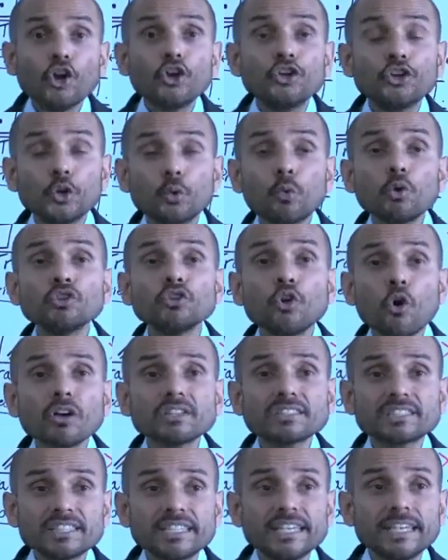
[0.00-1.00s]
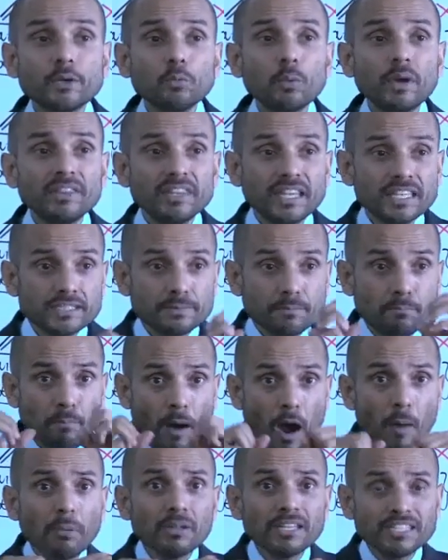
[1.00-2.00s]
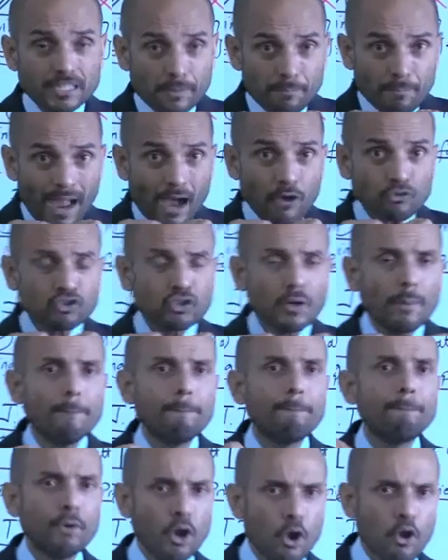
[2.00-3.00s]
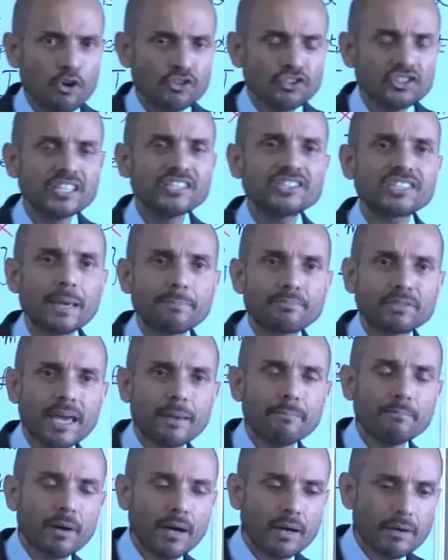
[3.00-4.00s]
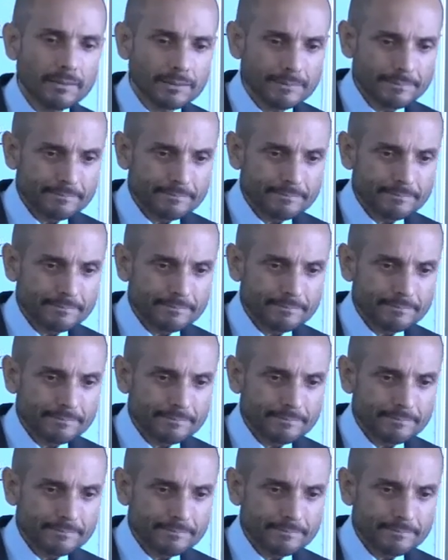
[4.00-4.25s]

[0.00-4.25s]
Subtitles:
you will not see when this bubble is about to burst in September.